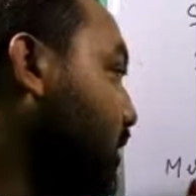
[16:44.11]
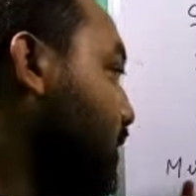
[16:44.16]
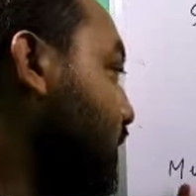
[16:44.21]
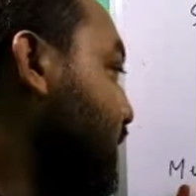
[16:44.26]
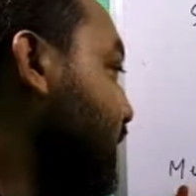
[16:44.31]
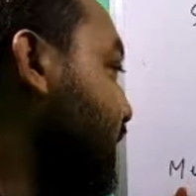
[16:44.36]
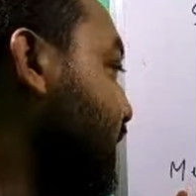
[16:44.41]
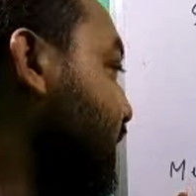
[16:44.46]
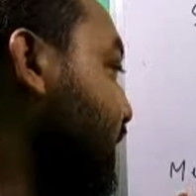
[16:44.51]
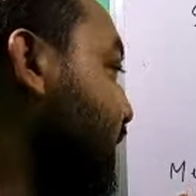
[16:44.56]

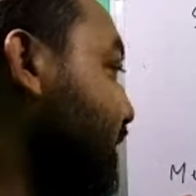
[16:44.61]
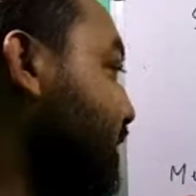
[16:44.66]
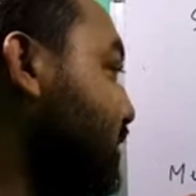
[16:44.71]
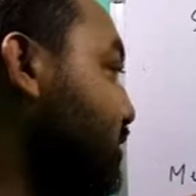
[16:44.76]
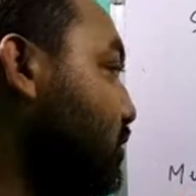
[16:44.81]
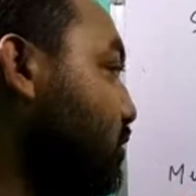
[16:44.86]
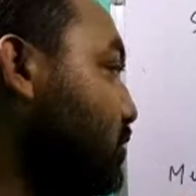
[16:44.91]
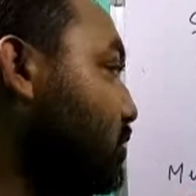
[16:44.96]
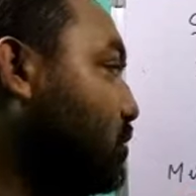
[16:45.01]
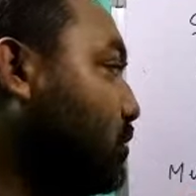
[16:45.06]
Then there is
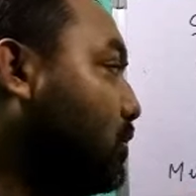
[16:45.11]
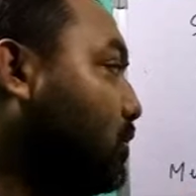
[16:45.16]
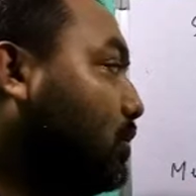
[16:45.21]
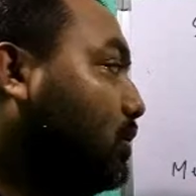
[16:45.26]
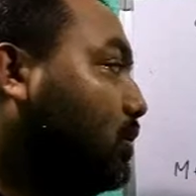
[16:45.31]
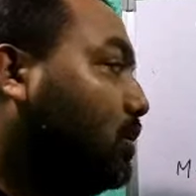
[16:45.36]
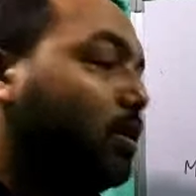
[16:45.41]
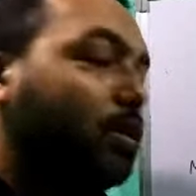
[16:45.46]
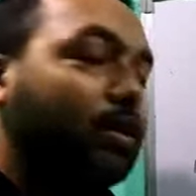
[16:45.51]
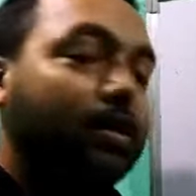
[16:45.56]

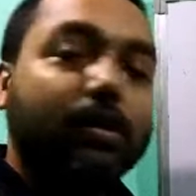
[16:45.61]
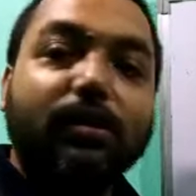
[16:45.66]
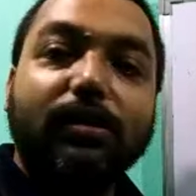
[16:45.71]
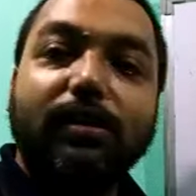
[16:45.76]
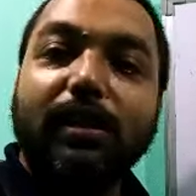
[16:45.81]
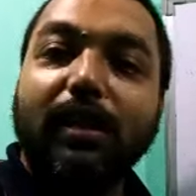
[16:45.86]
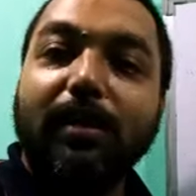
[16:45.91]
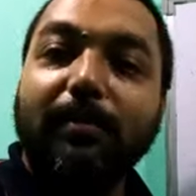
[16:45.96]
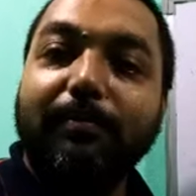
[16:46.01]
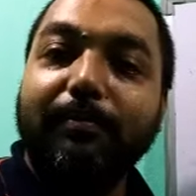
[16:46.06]
also
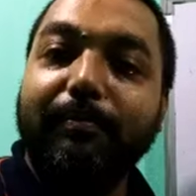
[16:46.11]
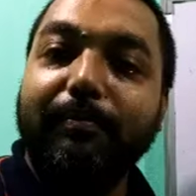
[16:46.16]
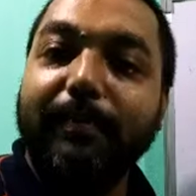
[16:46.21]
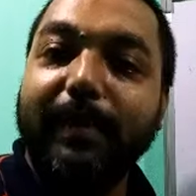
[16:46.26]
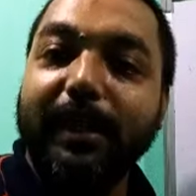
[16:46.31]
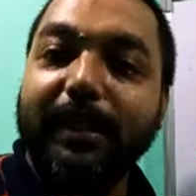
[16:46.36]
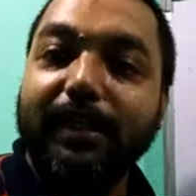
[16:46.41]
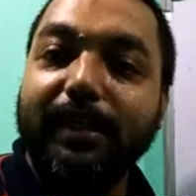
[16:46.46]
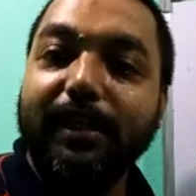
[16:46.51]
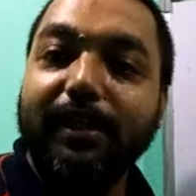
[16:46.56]
the
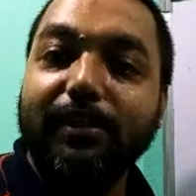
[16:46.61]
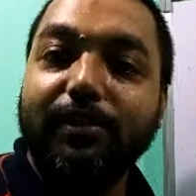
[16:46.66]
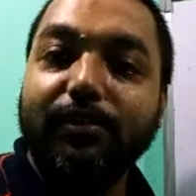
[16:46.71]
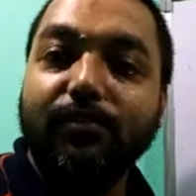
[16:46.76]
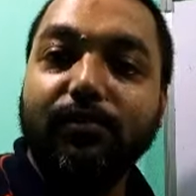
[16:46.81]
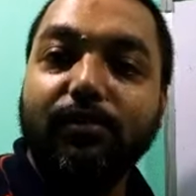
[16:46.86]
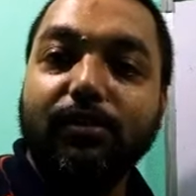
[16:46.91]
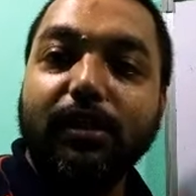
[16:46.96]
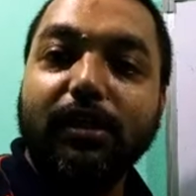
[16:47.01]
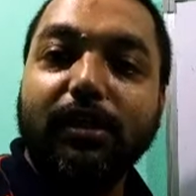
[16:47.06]

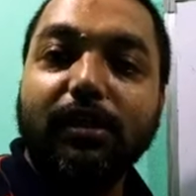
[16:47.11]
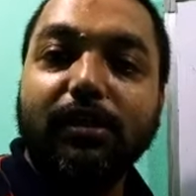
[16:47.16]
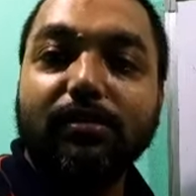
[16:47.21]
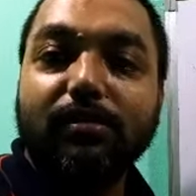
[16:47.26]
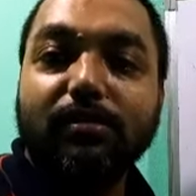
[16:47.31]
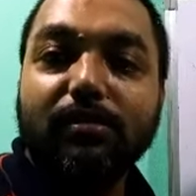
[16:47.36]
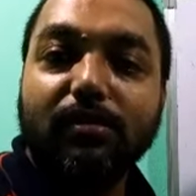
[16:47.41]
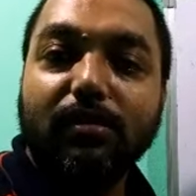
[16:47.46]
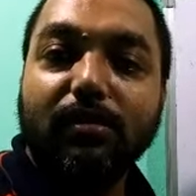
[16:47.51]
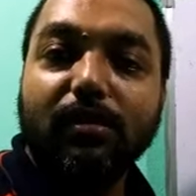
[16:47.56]
magnitude that
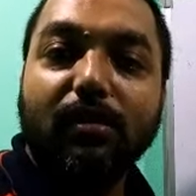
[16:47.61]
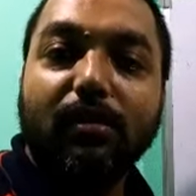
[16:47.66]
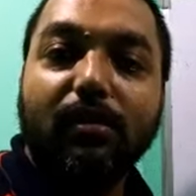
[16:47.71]
is